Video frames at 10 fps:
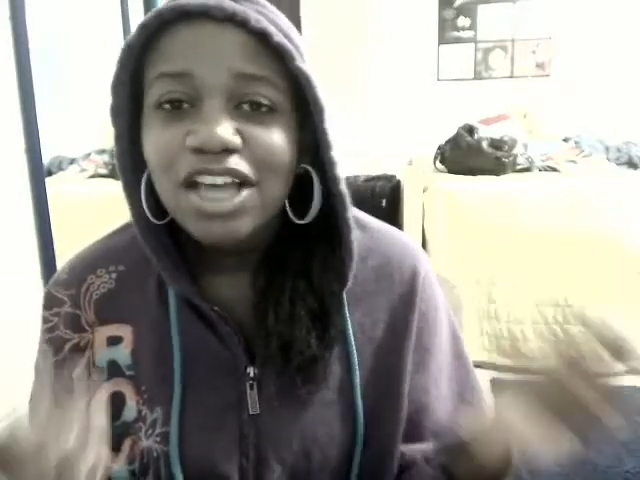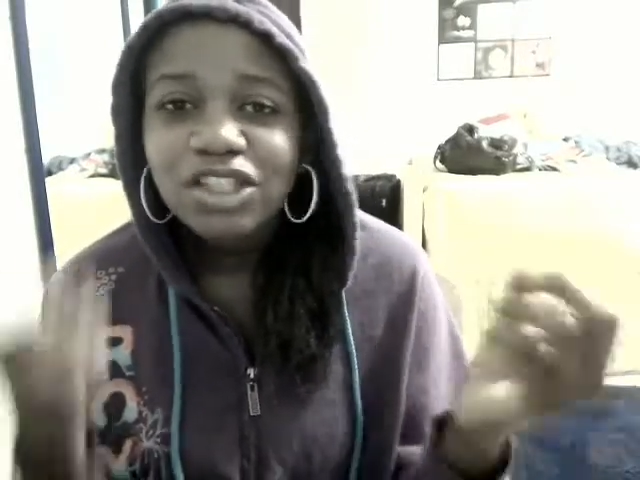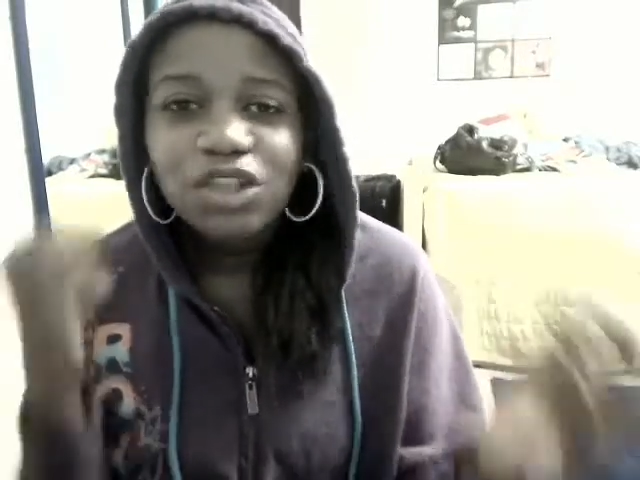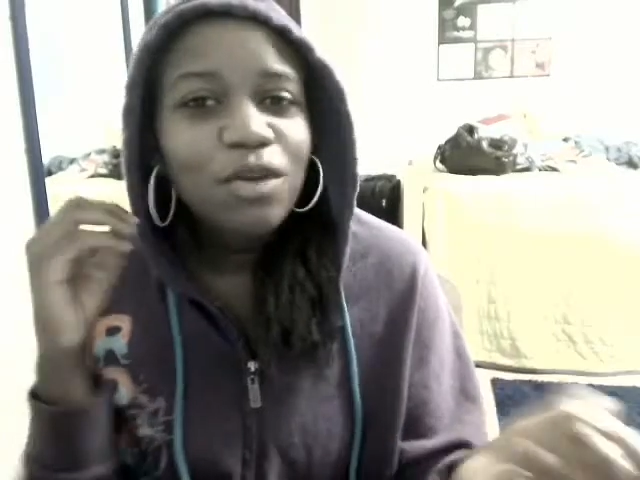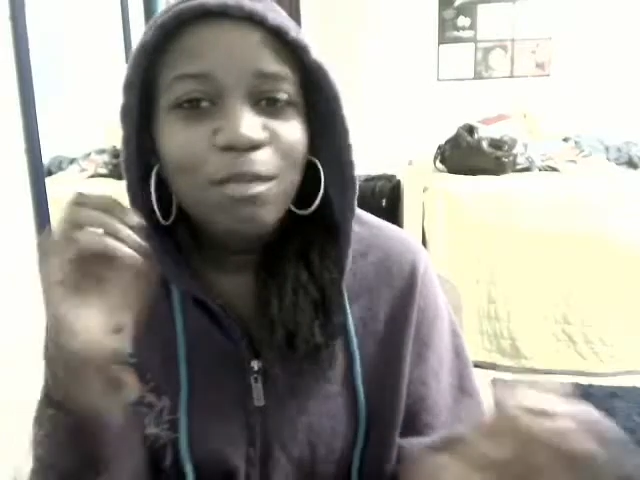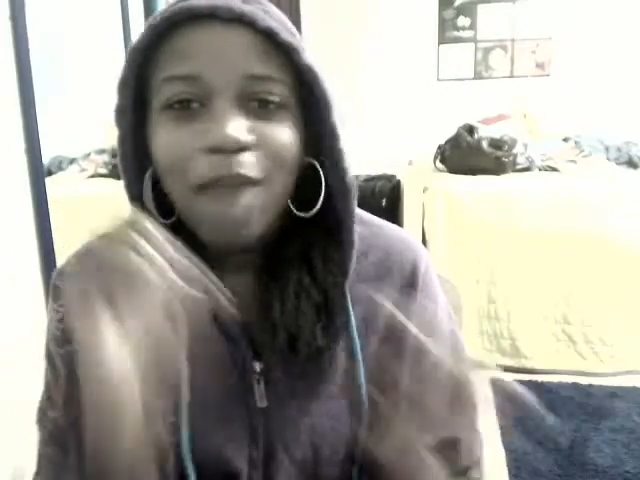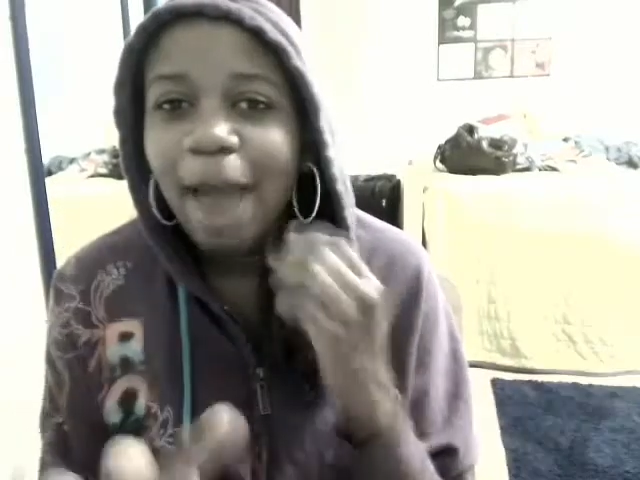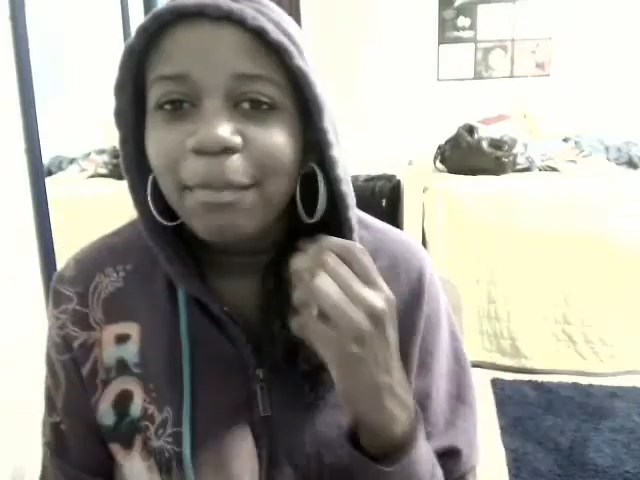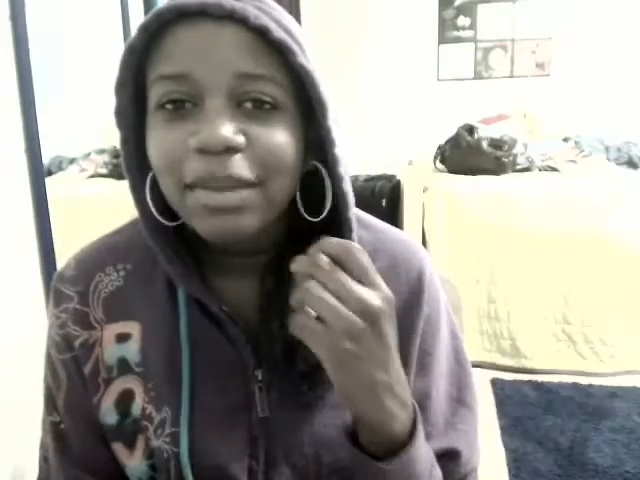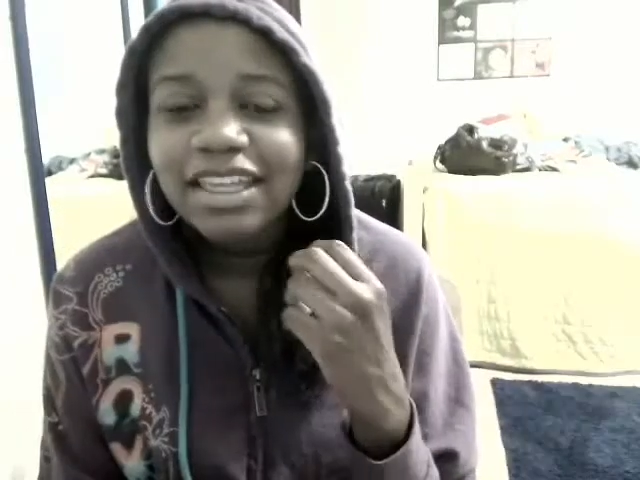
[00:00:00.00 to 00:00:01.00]
So you
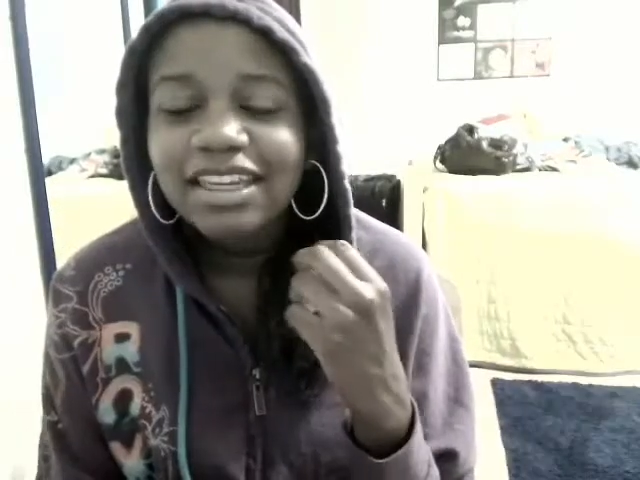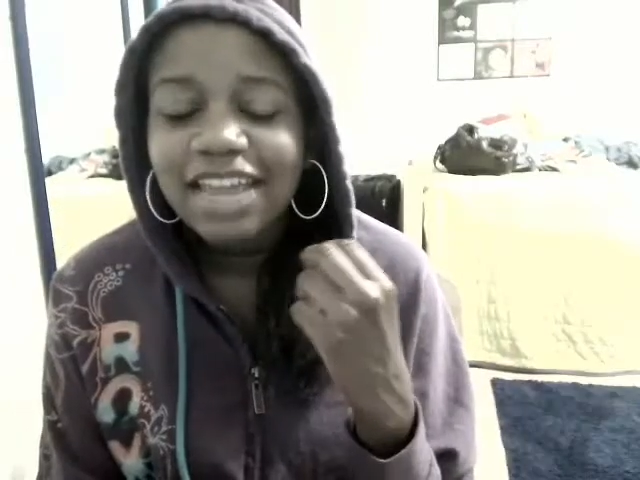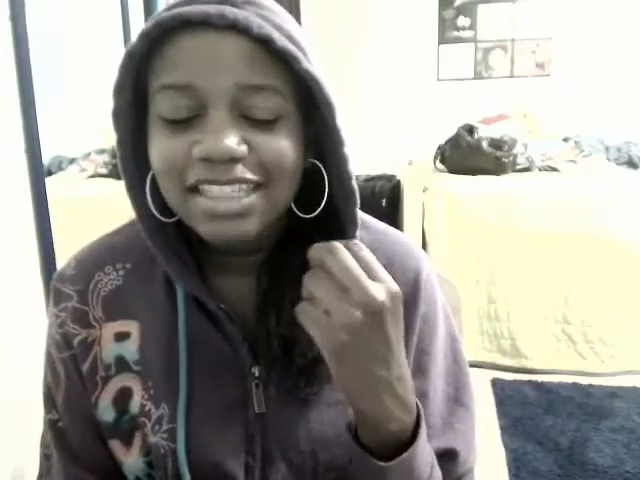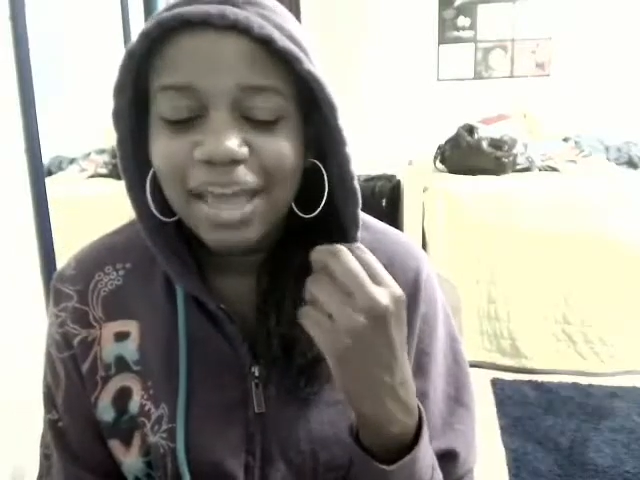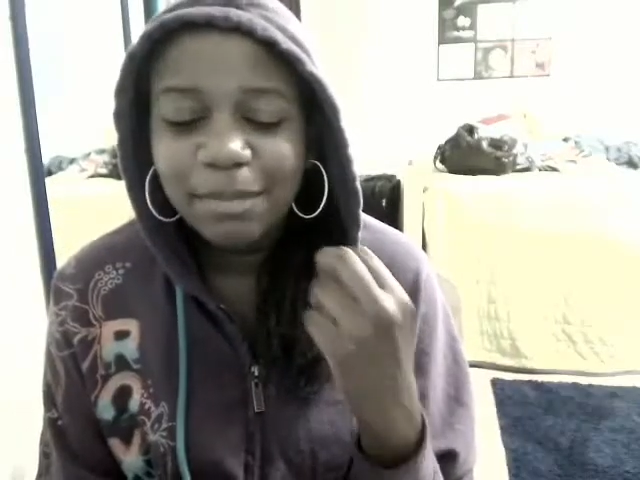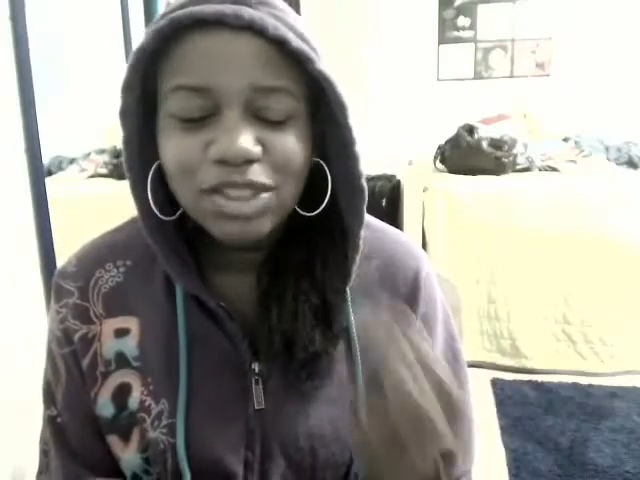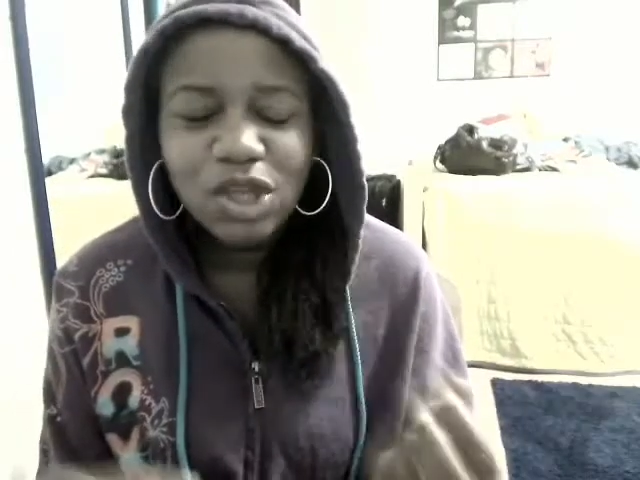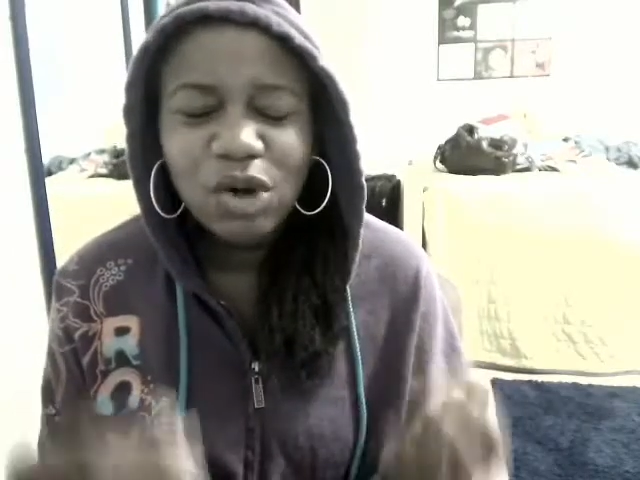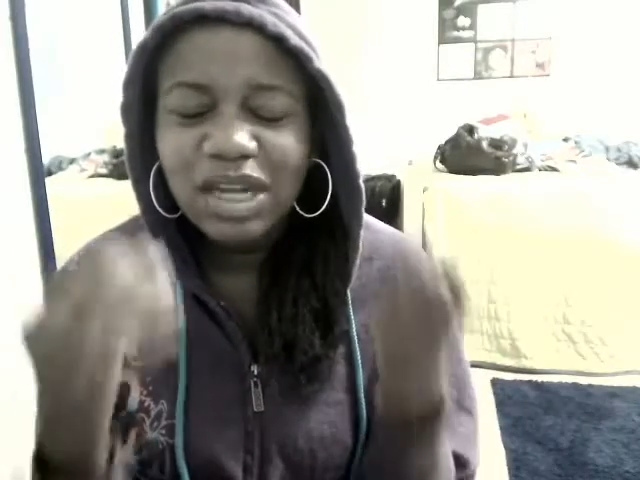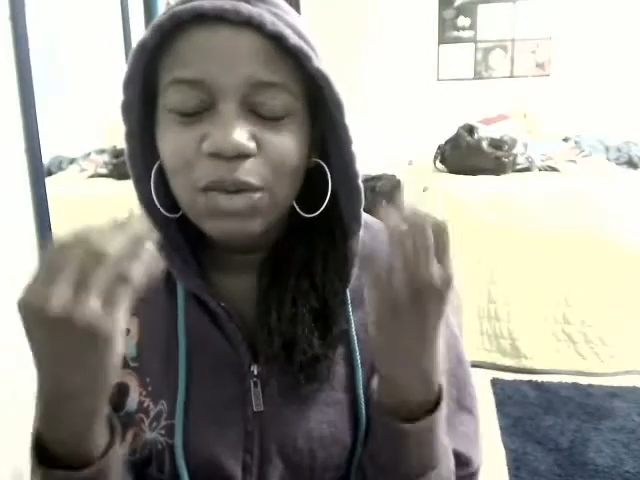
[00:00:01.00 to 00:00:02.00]
pop in the next episode,